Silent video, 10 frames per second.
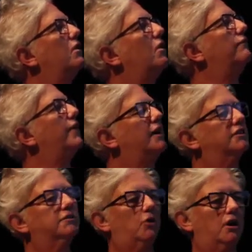of
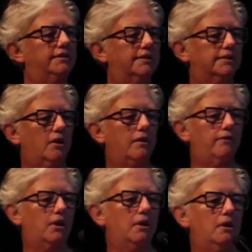house prices
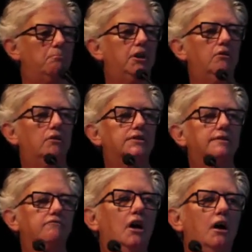over periods
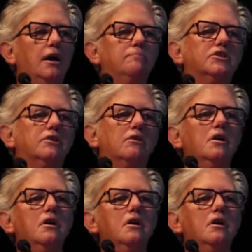time. So,